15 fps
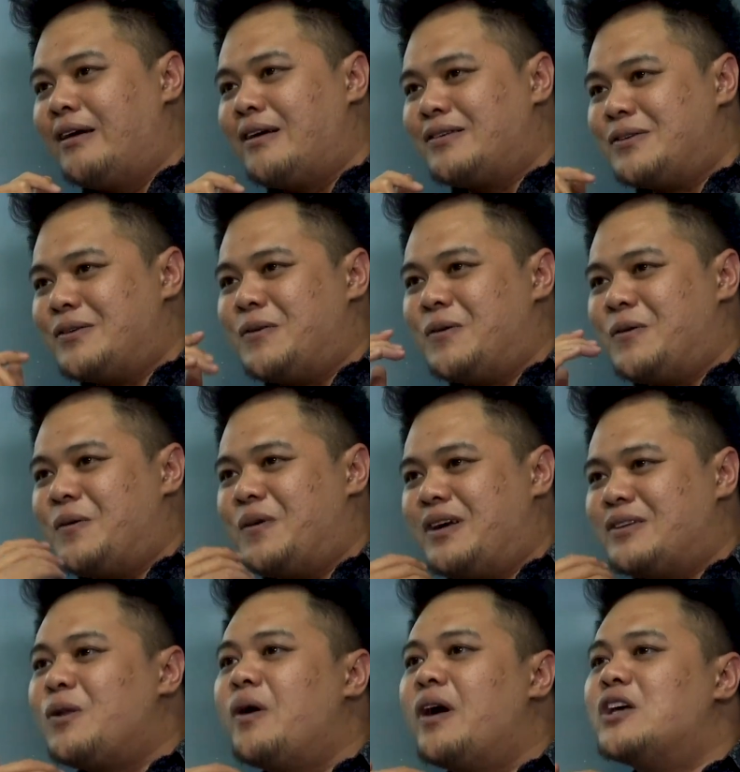So
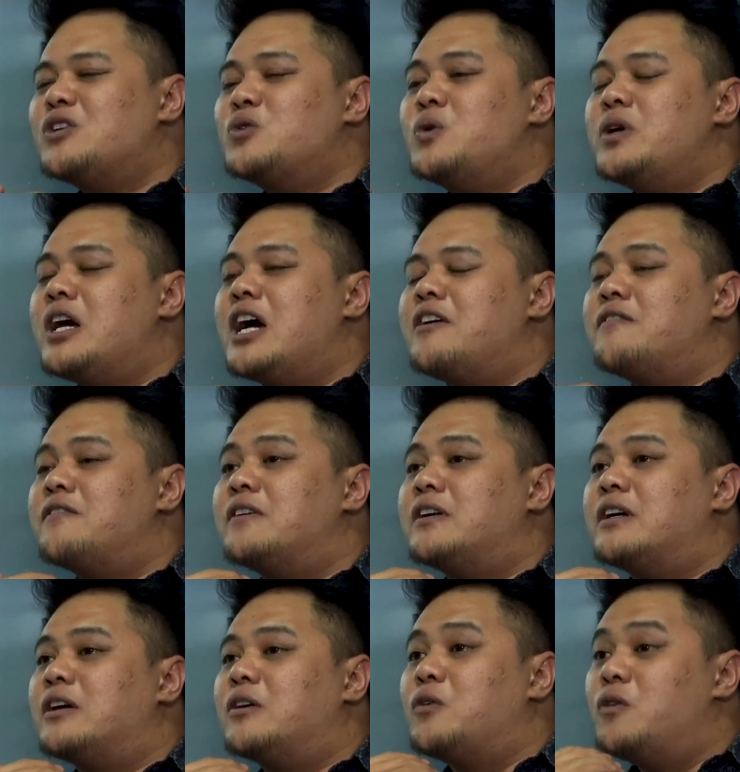as long as we have
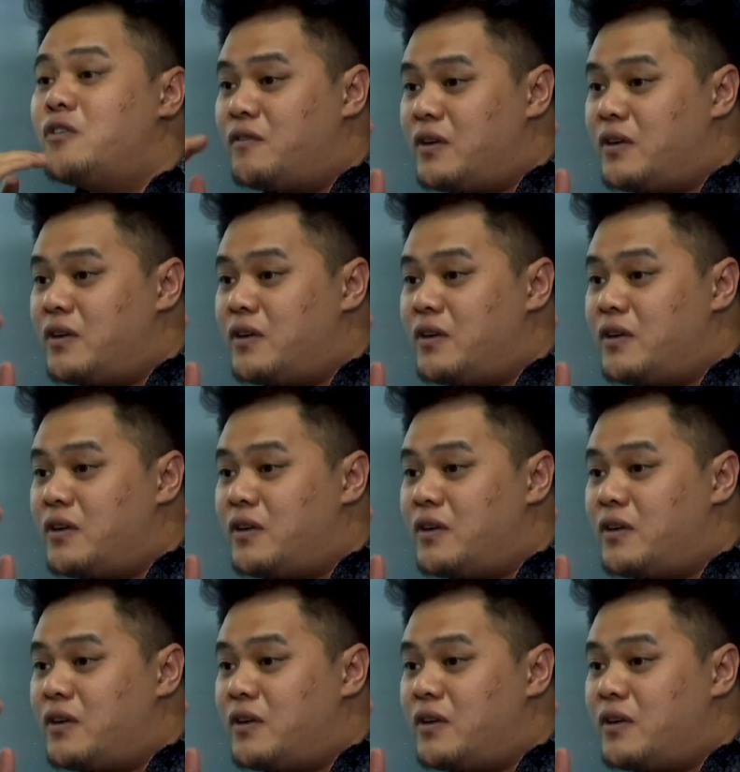a good